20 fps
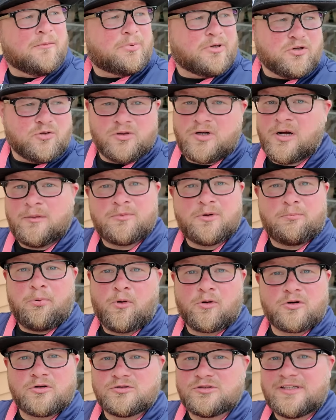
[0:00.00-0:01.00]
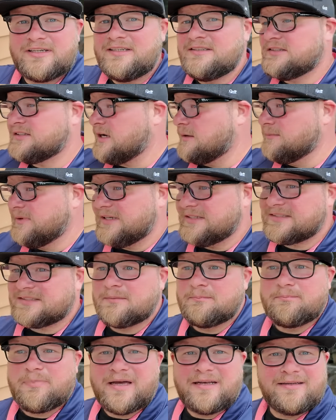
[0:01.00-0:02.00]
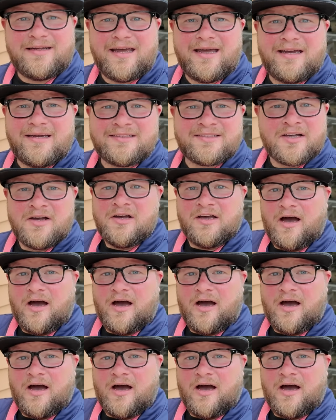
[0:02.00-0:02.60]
but you can come to Port Orleans, come get some beignets.